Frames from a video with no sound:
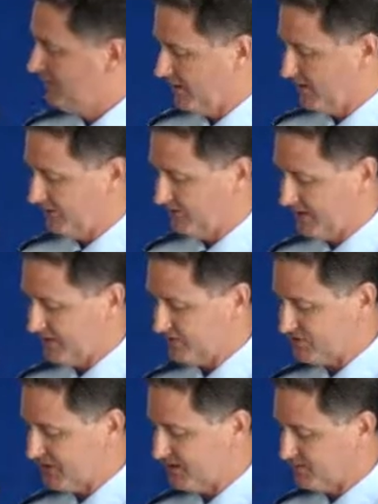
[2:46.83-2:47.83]
Now,
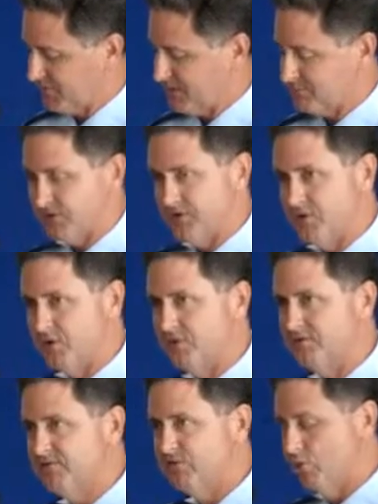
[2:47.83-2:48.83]
Afghanistan is made up of
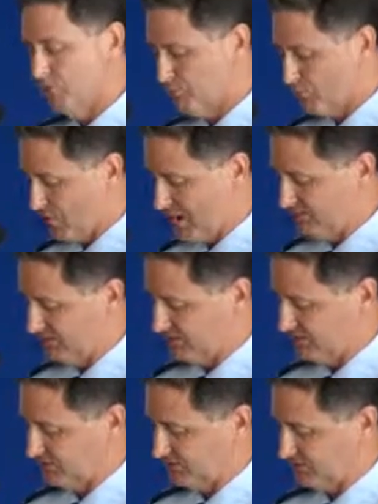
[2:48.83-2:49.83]
34
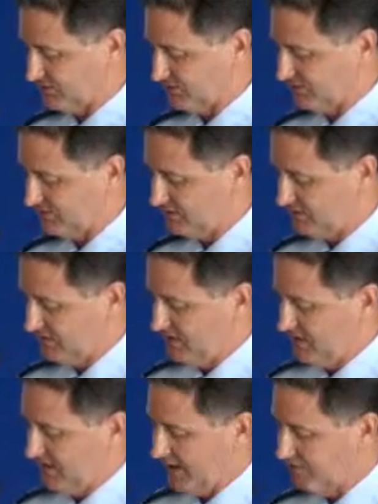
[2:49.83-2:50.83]
provinces,
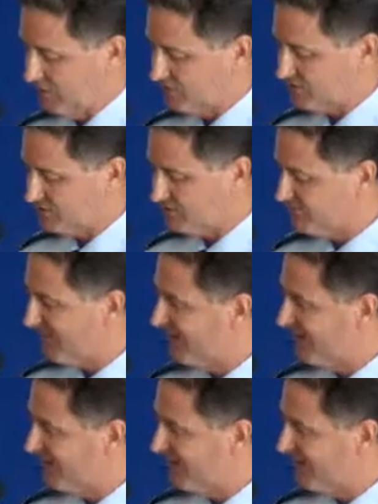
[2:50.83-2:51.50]
and most of the